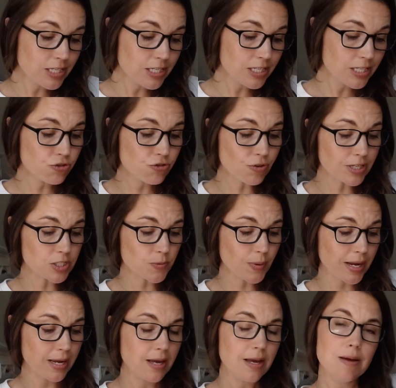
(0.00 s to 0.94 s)
is Stress
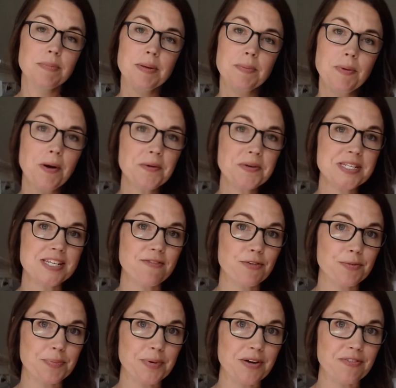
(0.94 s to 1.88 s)
Away. People always
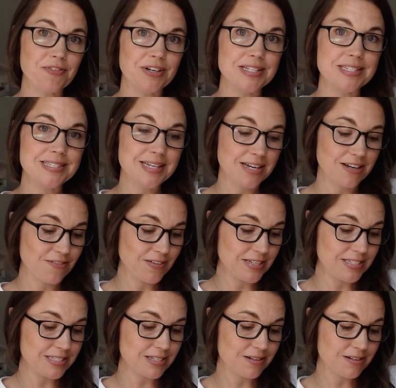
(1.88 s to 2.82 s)
have a preference if
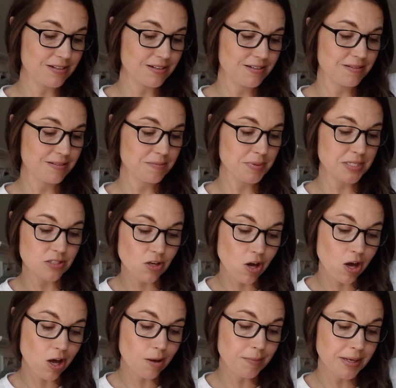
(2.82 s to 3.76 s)
it's Peace
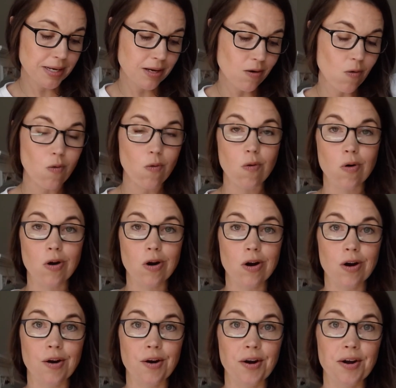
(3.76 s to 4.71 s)
and Calming
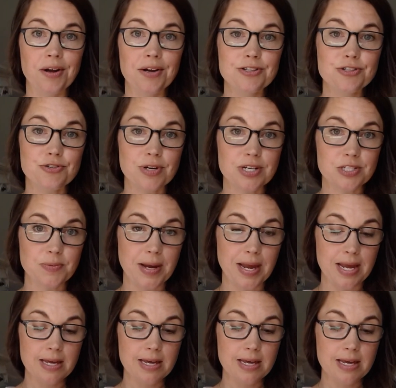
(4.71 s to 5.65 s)
or Stress
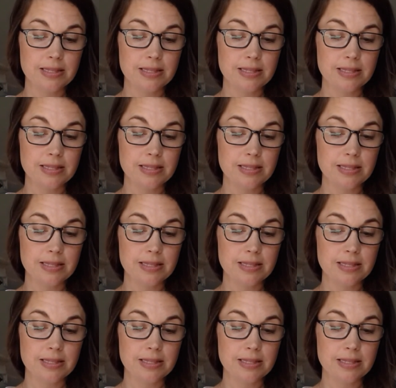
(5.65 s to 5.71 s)
Away.